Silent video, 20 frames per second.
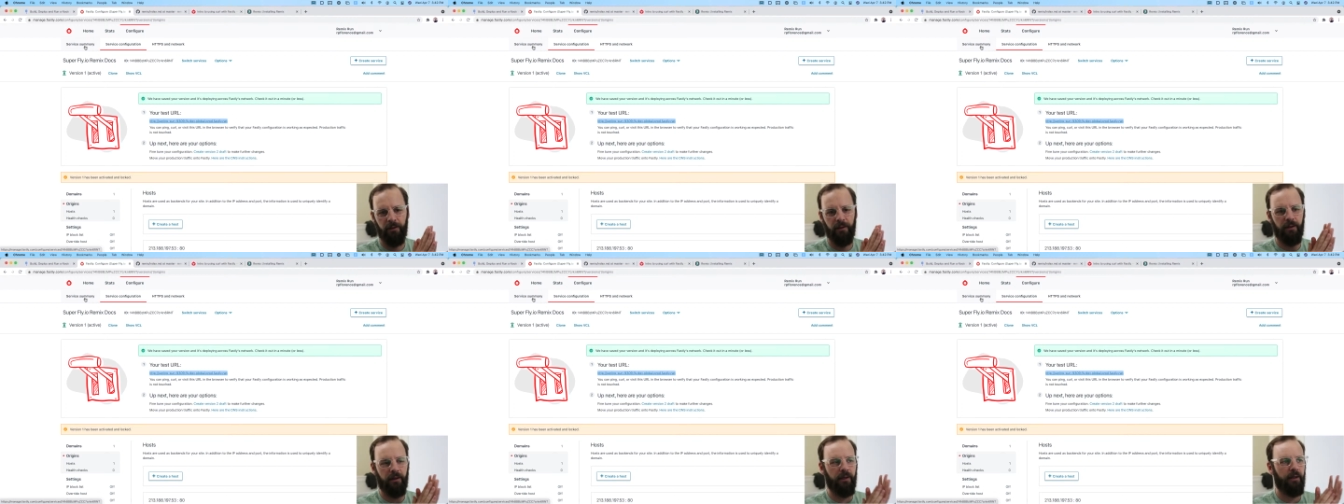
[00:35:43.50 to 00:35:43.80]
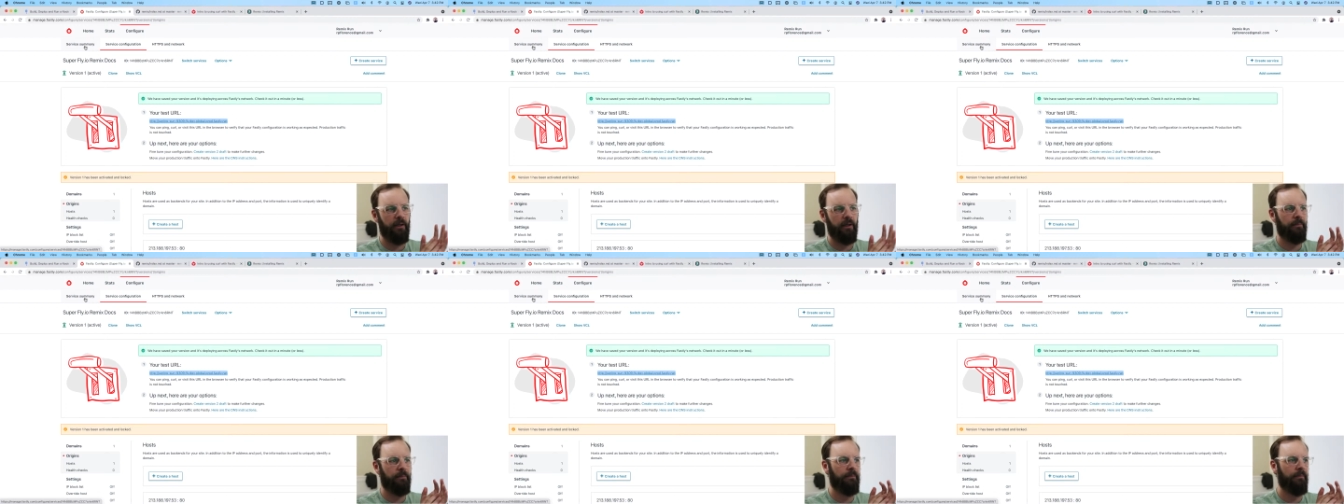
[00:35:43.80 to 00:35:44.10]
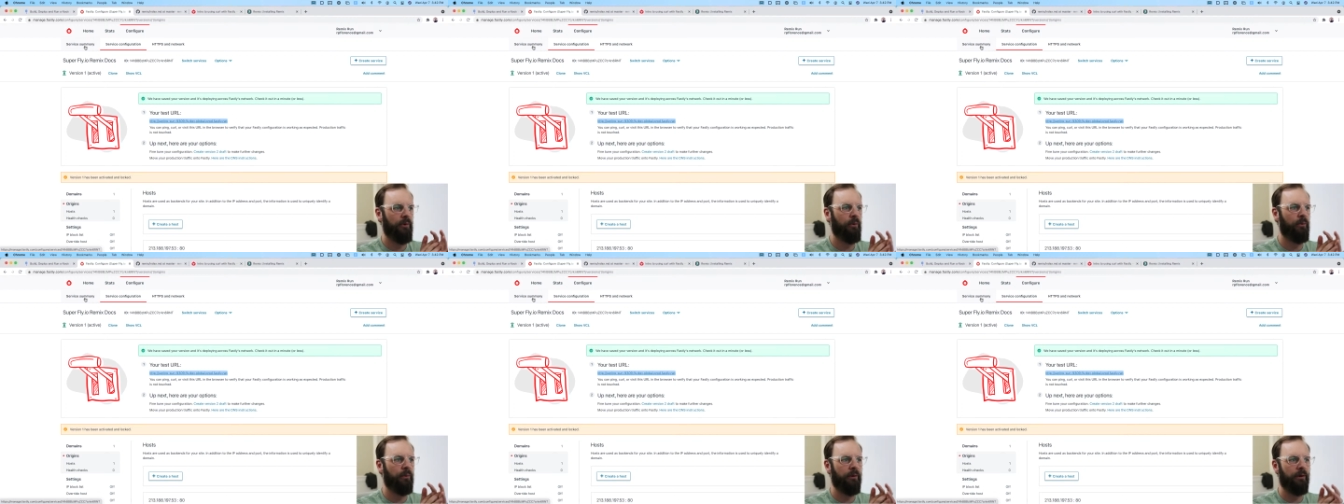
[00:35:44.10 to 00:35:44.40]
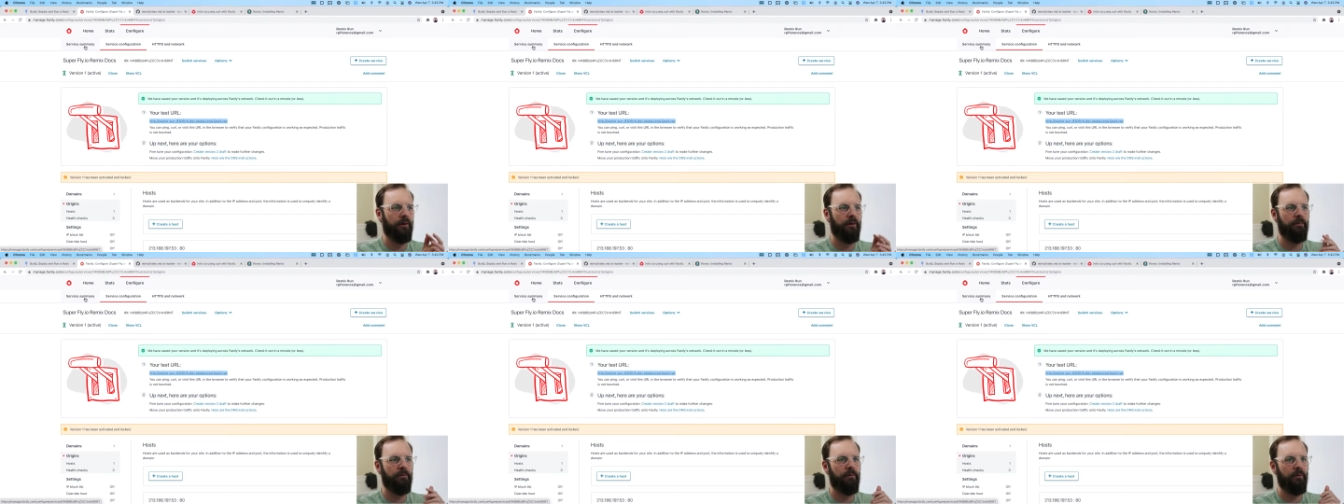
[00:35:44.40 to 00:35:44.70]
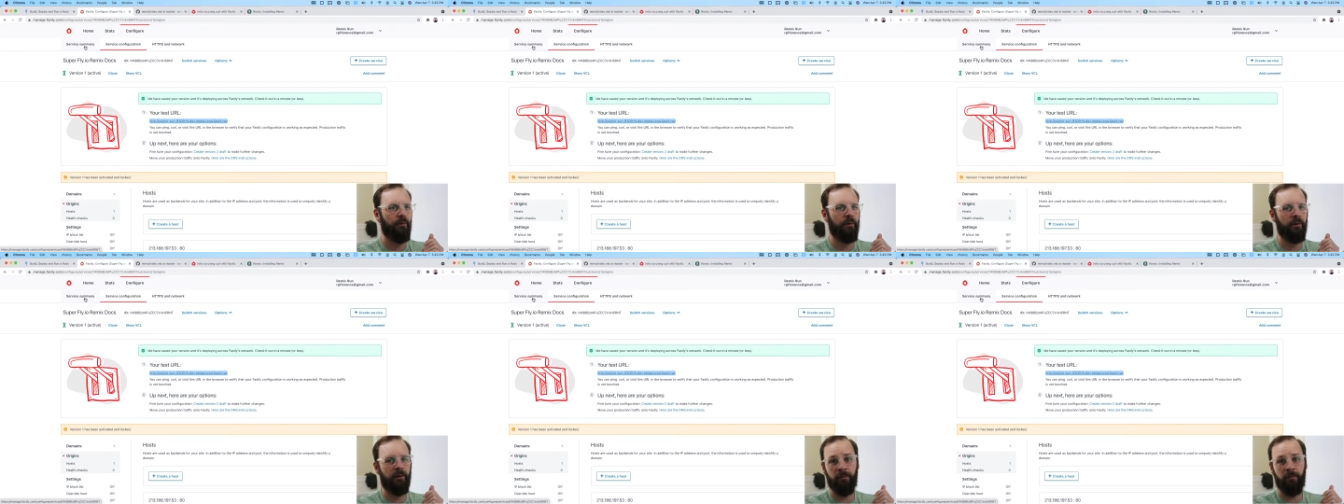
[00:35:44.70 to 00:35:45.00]

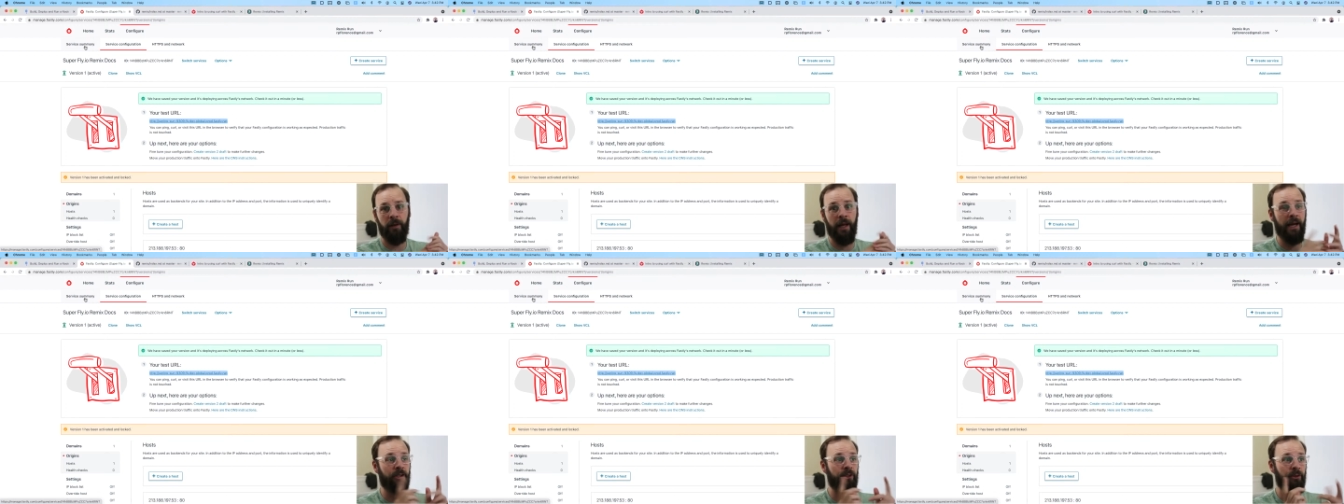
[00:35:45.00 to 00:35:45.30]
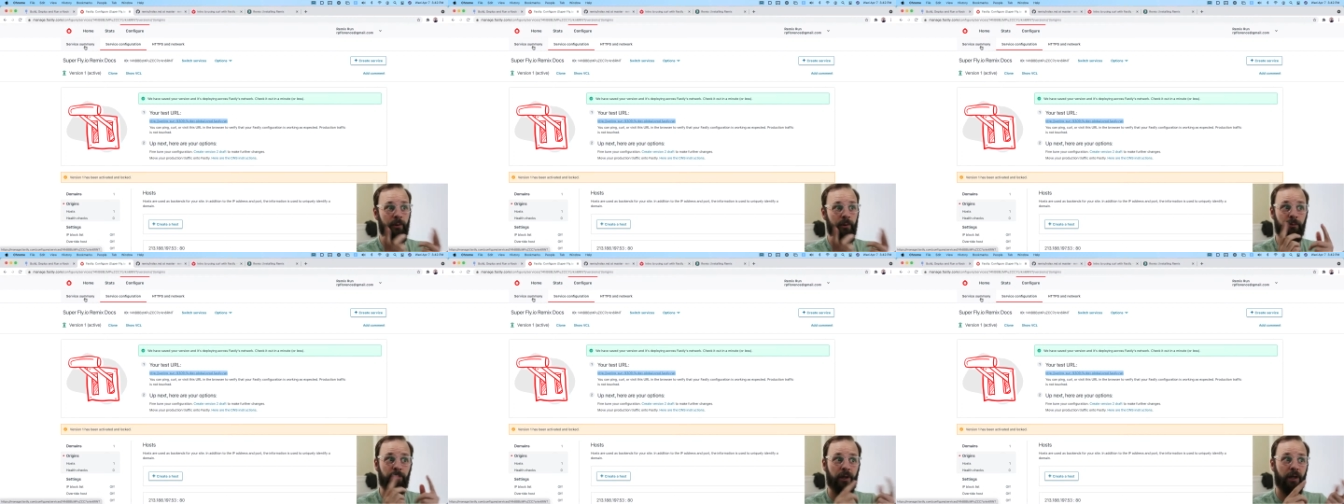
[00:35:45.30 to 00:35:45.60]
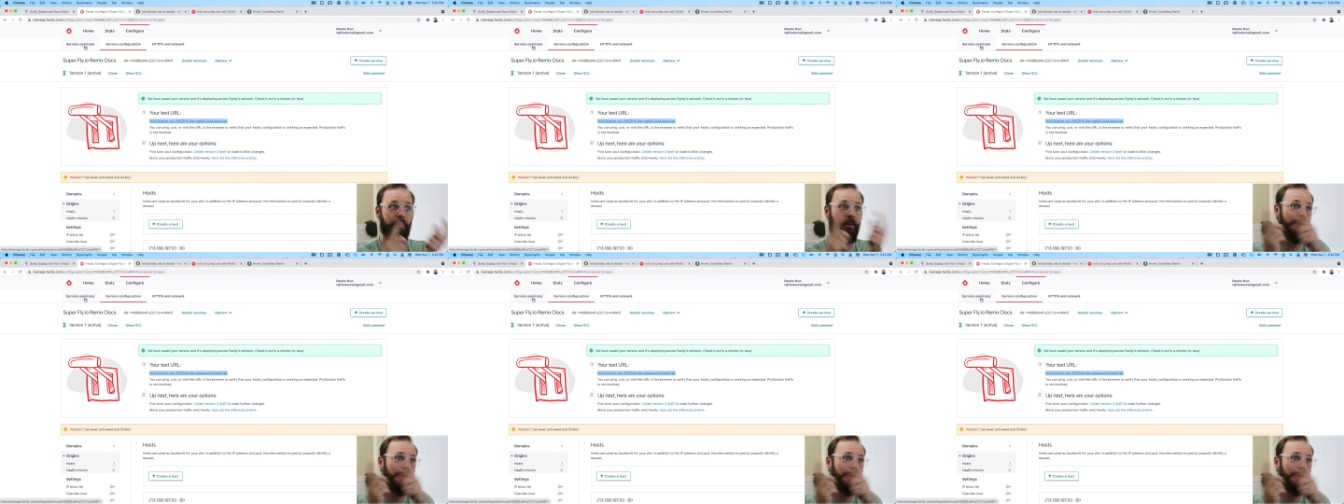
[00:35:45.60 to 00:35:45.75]
or actually we'd probably